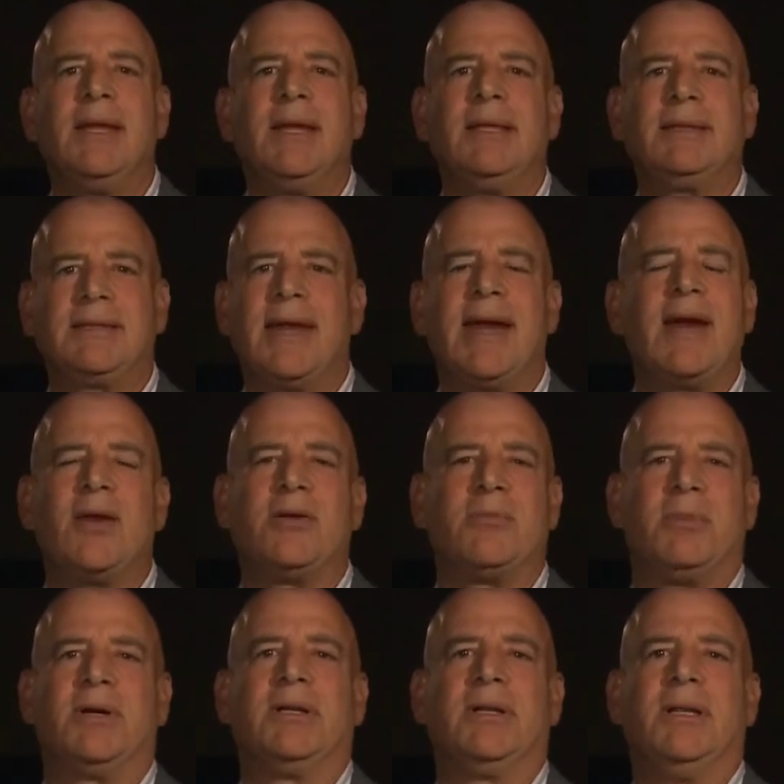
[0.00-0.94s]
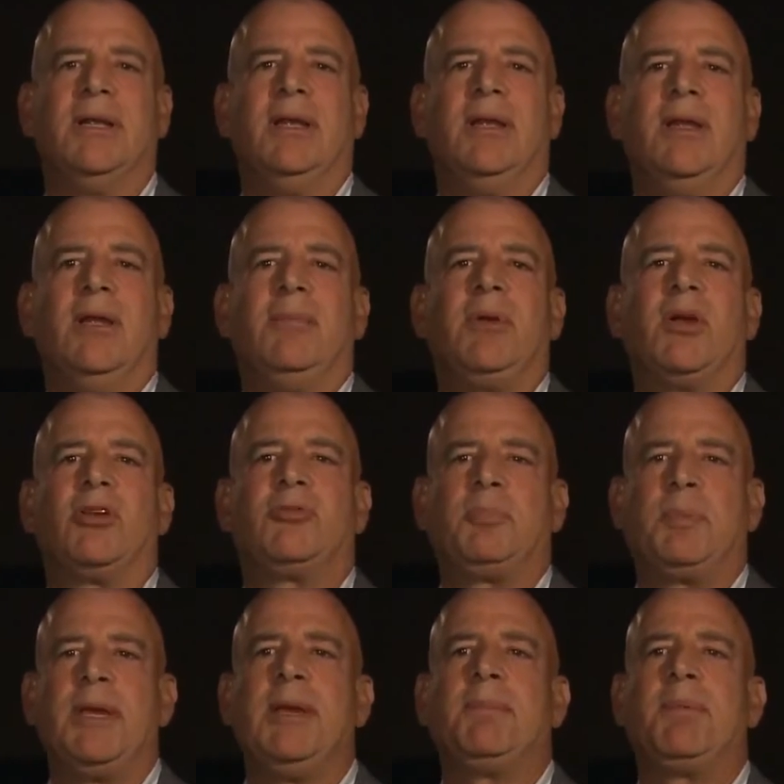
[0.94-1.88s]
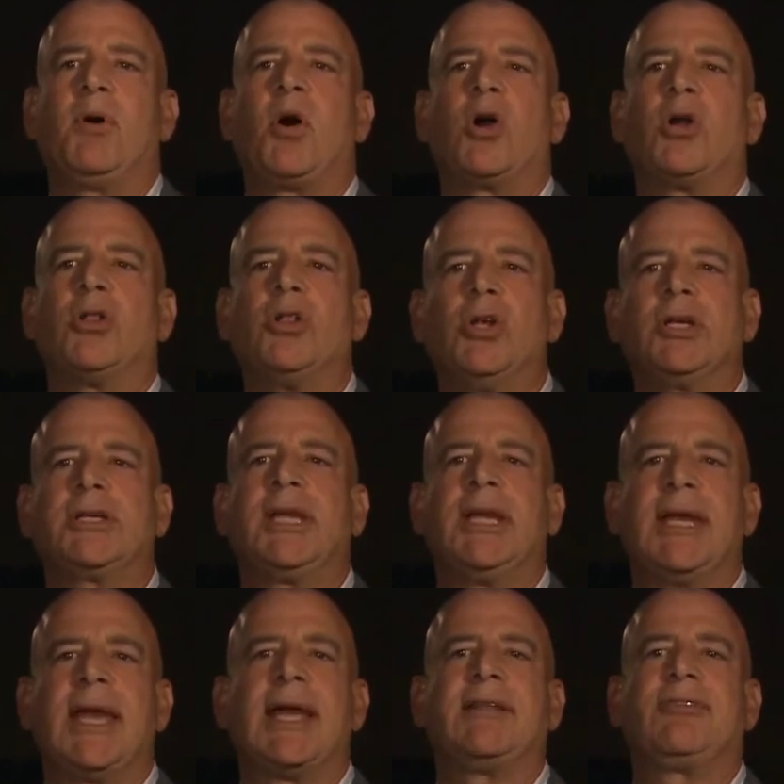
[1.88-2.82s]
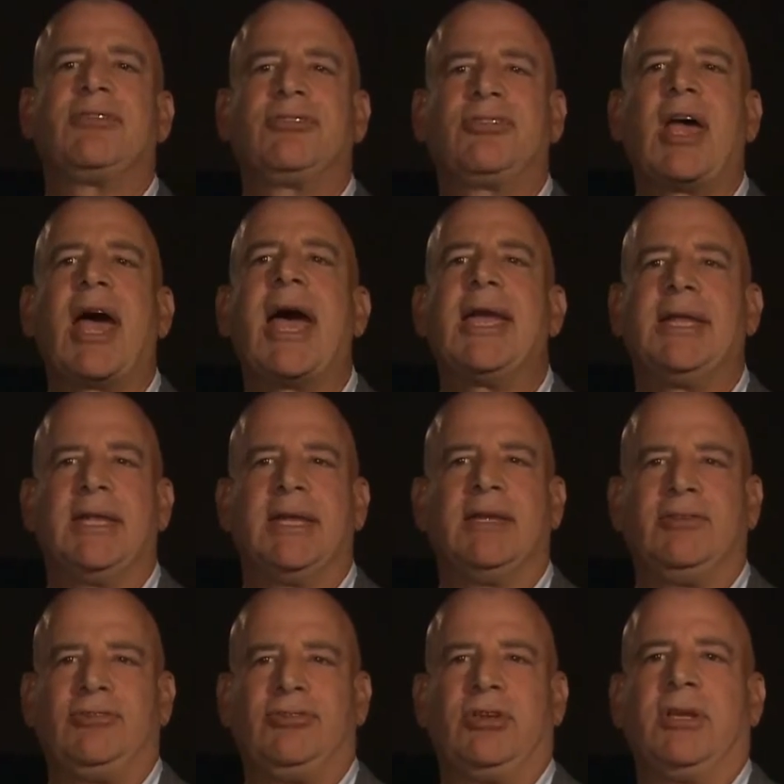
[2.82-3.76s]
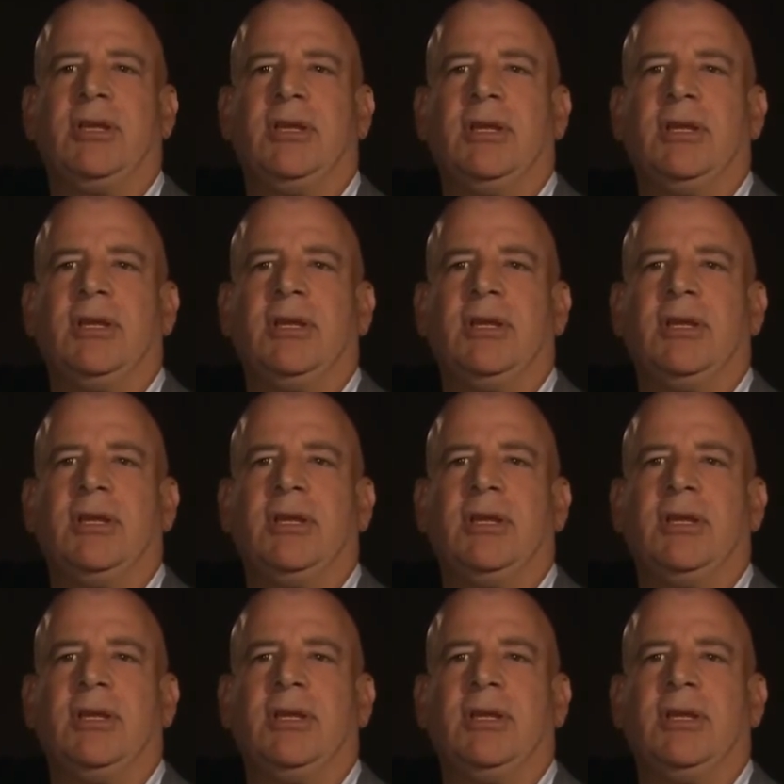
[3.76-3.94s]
Terrible. Because people are looking at signage.